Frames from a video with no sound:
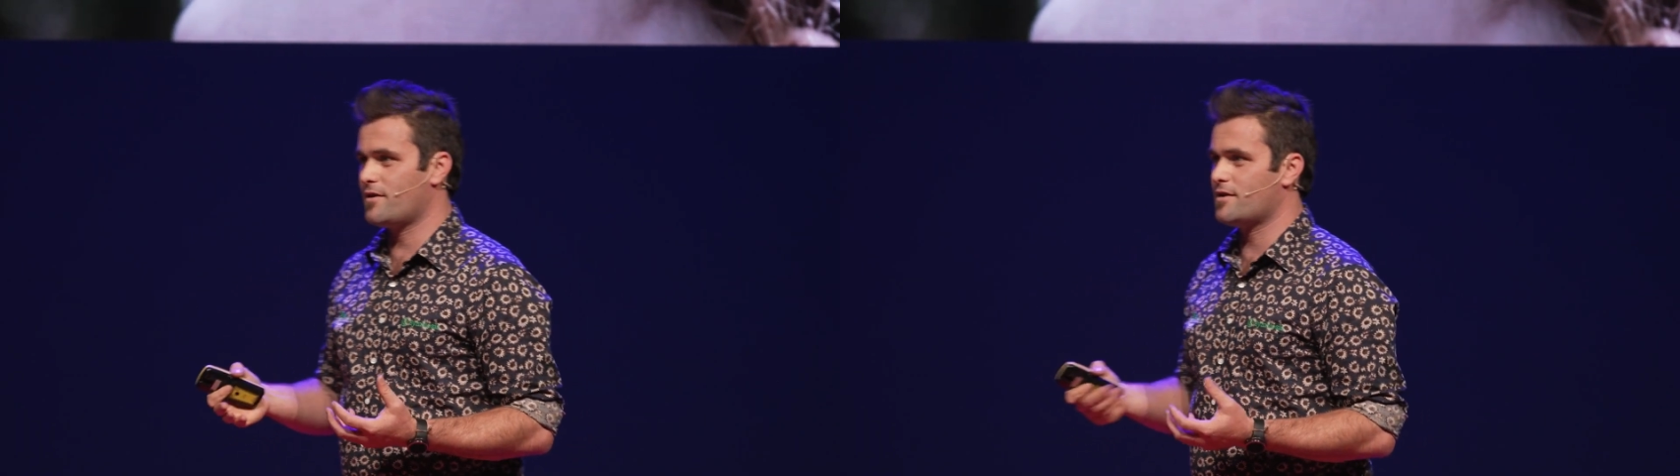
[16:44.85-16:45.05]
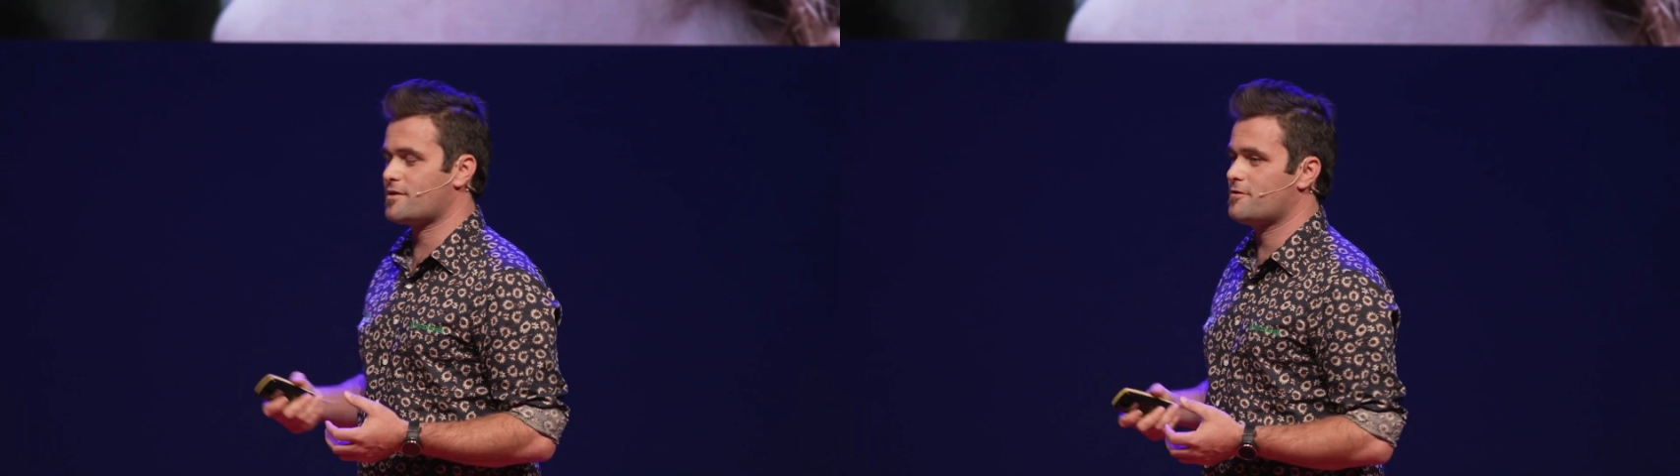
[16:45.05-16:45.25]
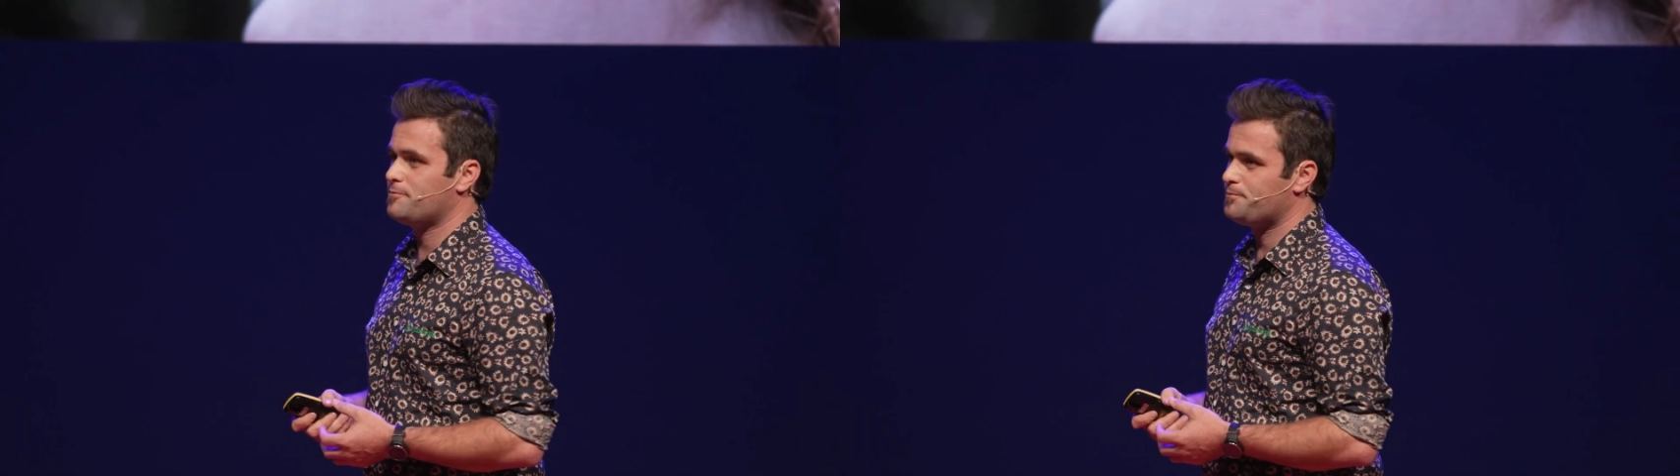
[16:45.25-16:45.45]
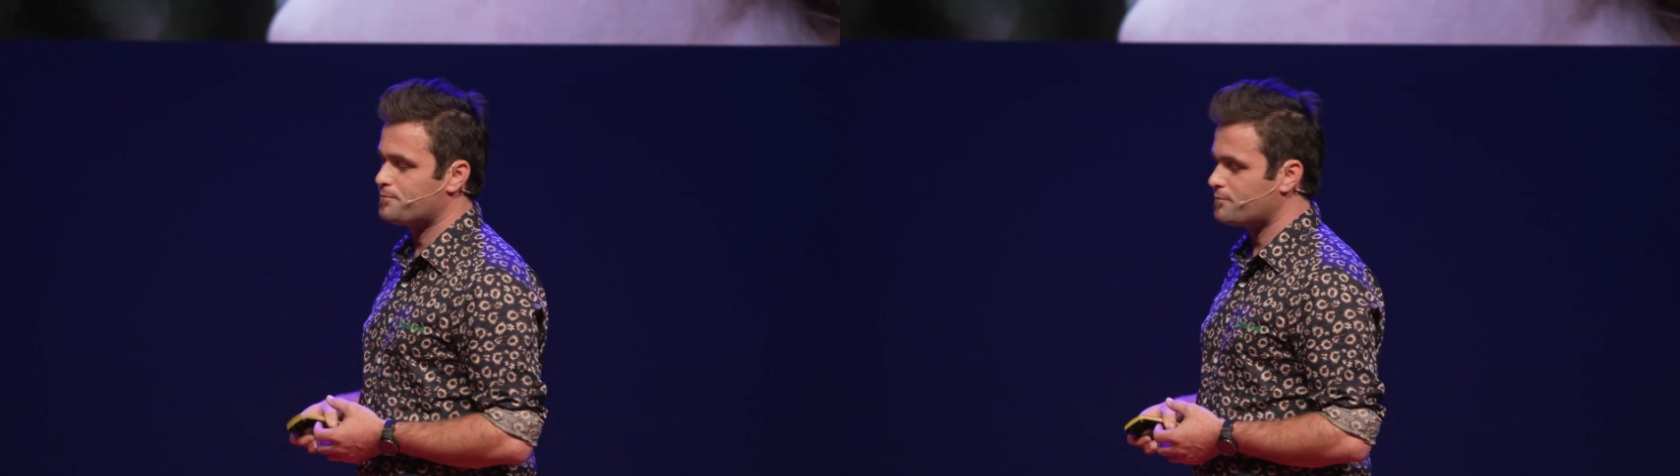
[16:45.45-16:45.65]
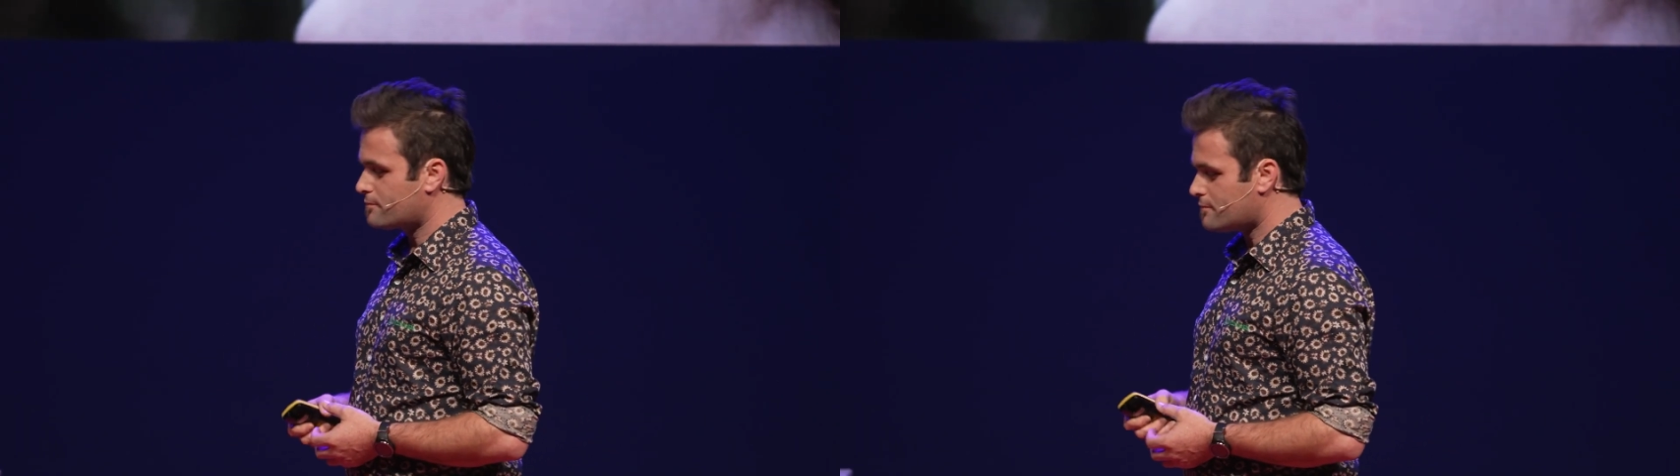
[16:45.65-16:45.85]
this
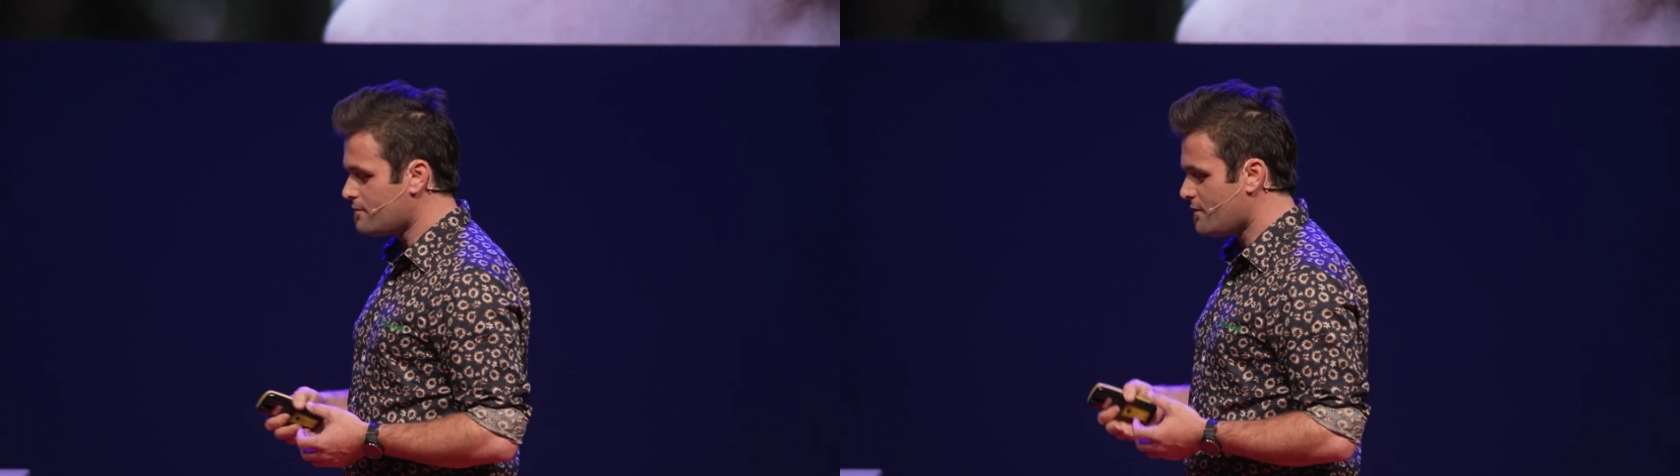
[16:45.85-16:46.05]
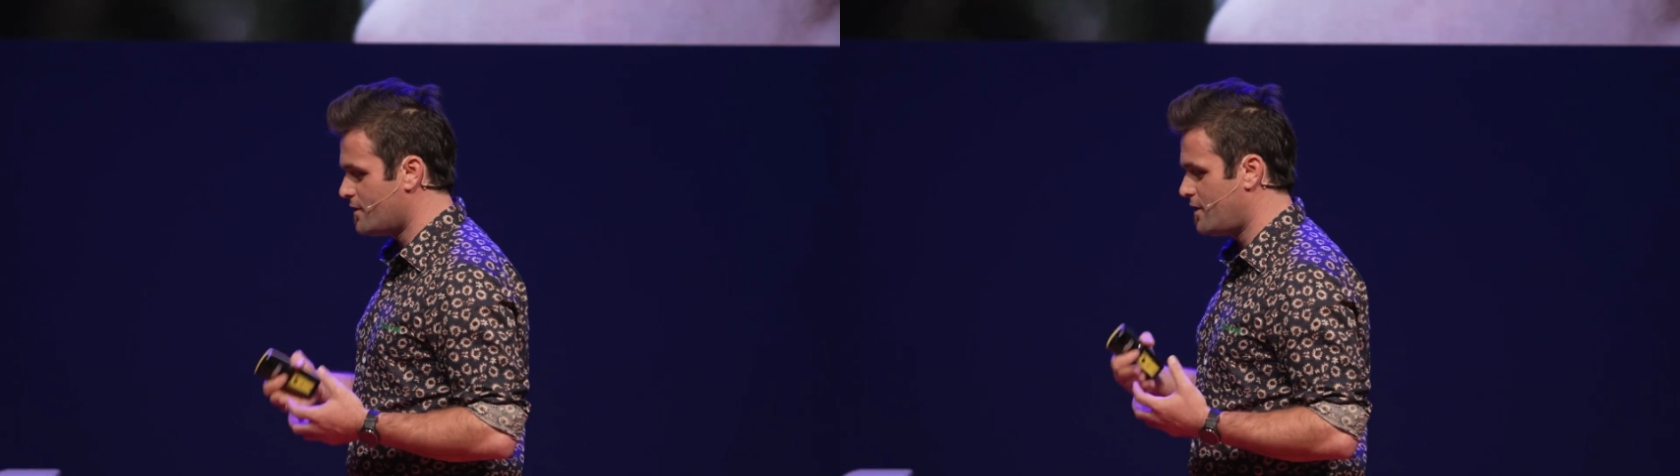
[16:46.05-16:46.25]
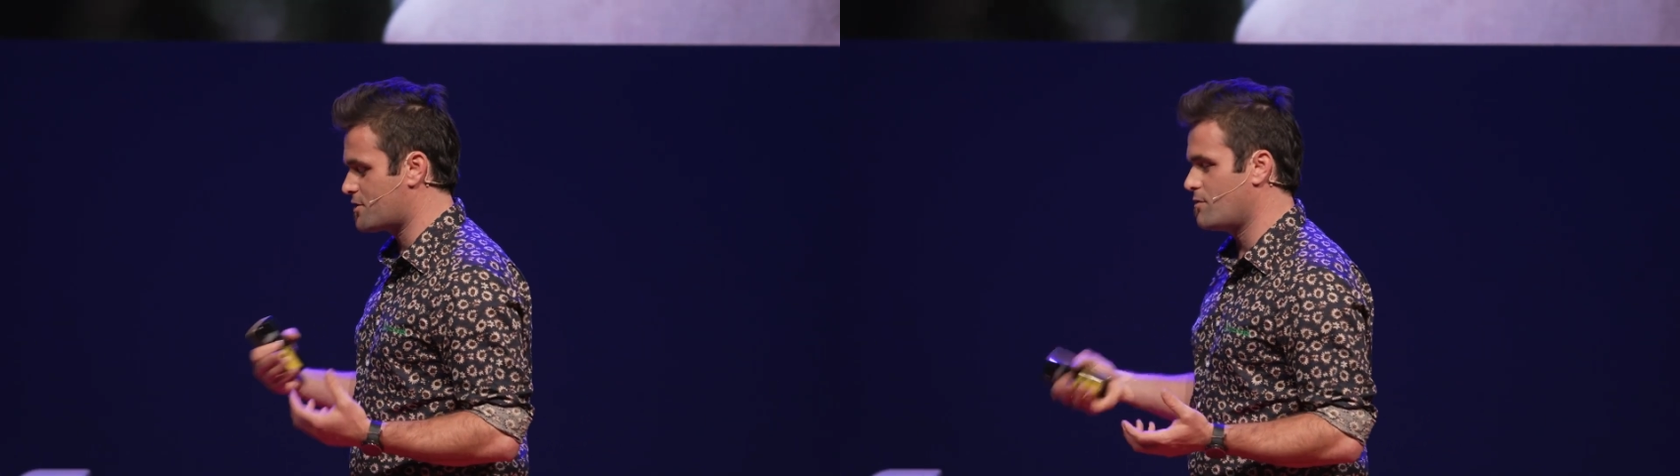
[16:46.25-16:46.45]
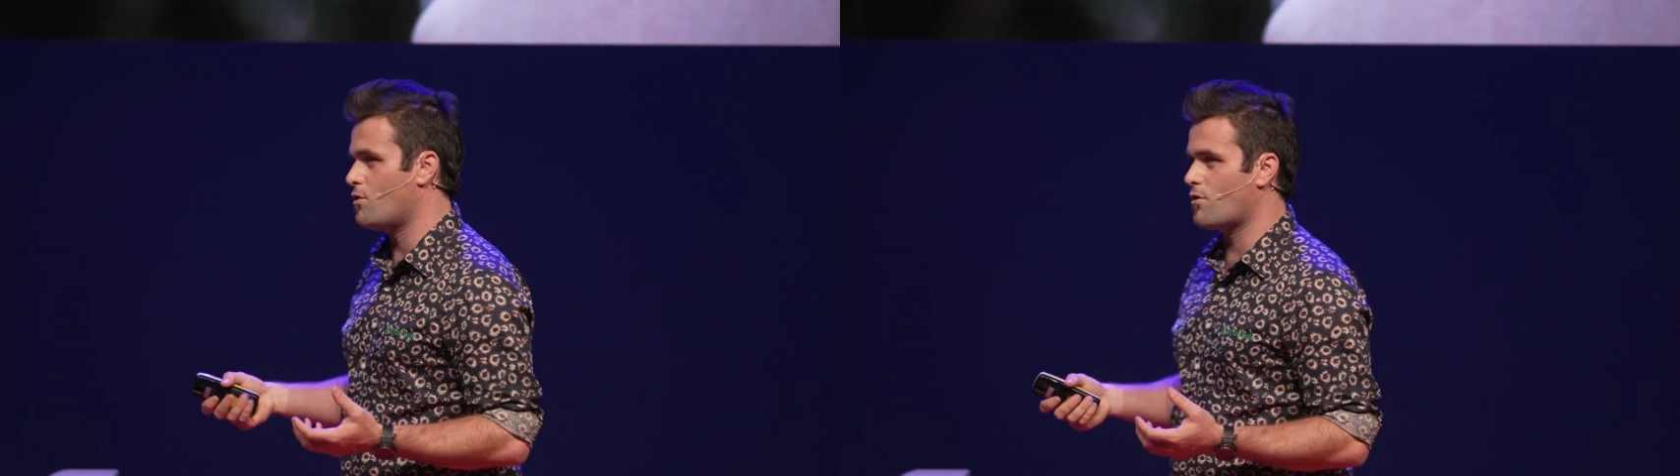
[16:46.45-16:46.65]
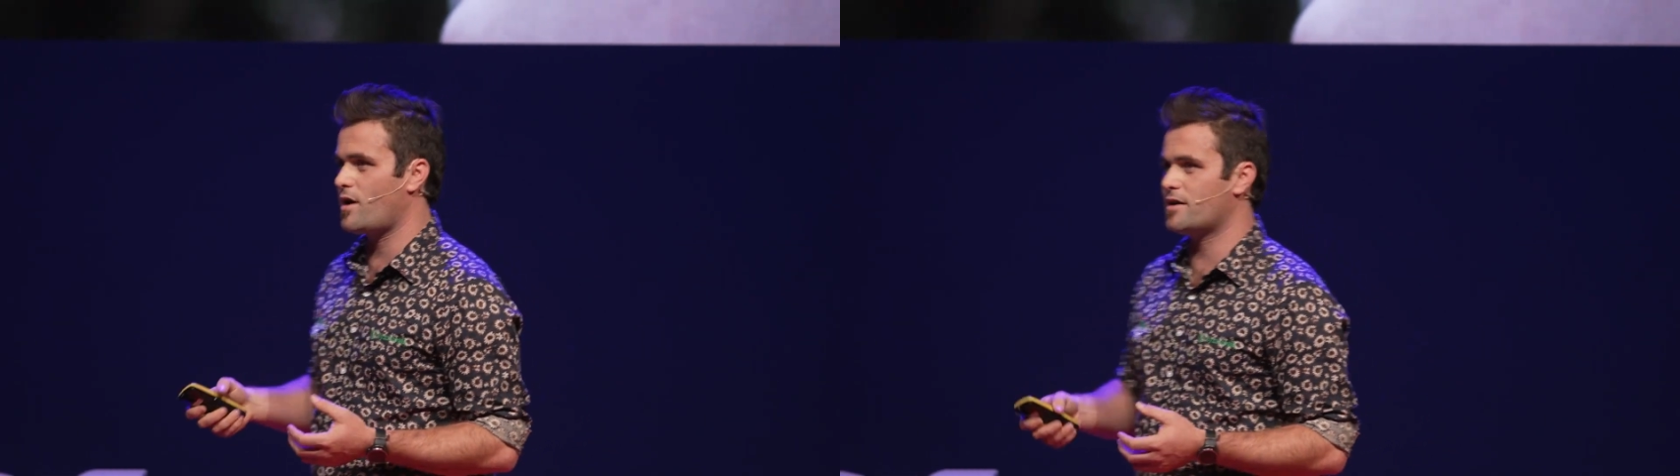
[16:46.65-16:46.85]
is the
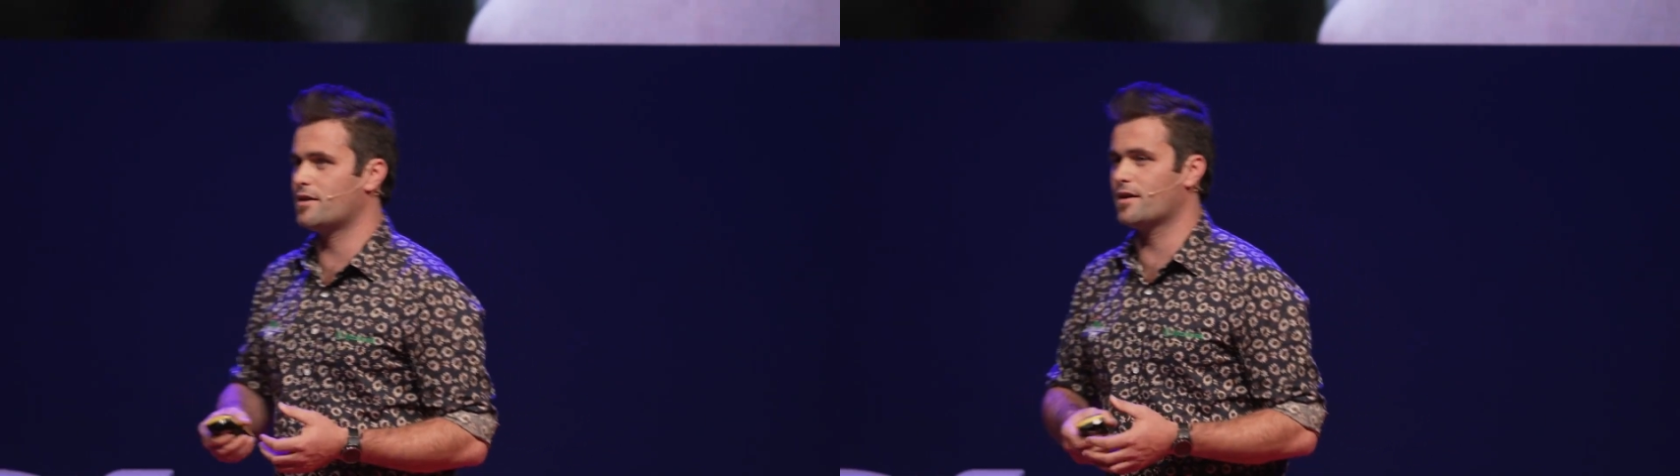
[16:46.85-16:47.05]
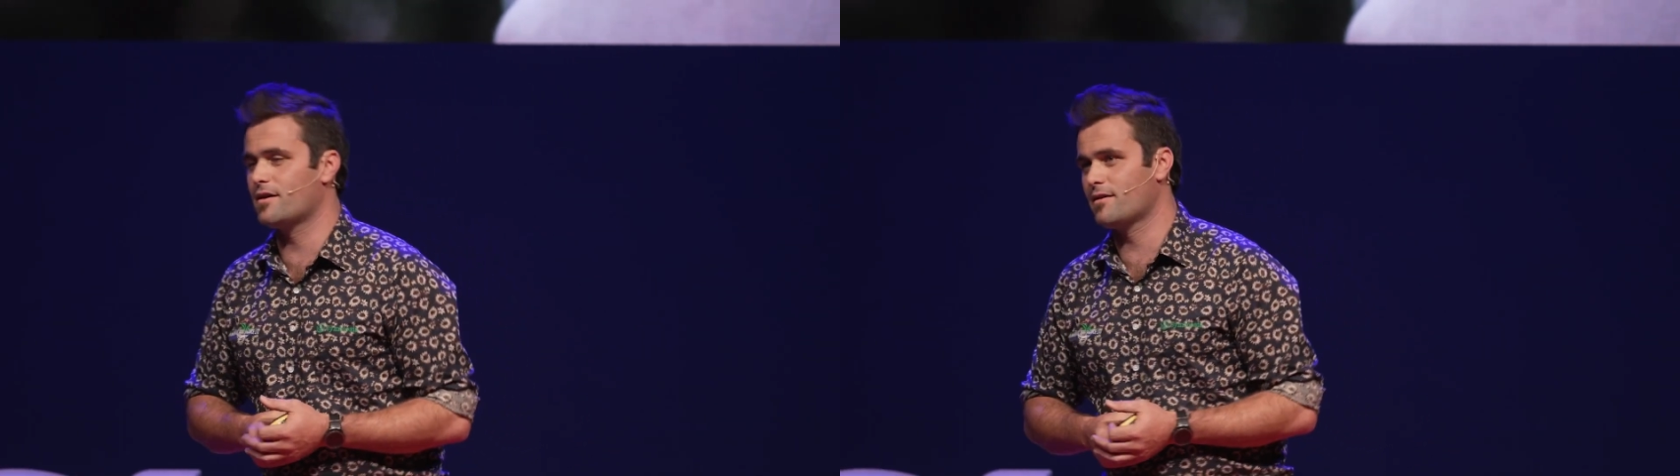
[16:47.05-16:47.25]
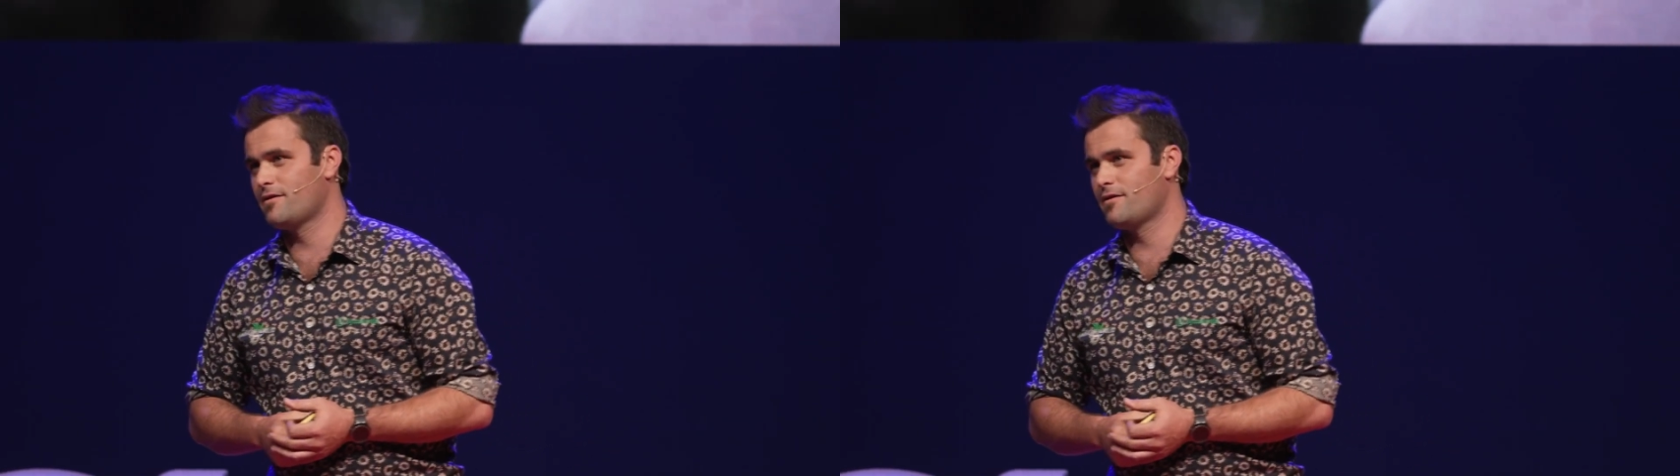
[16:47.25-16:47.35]
more I dig,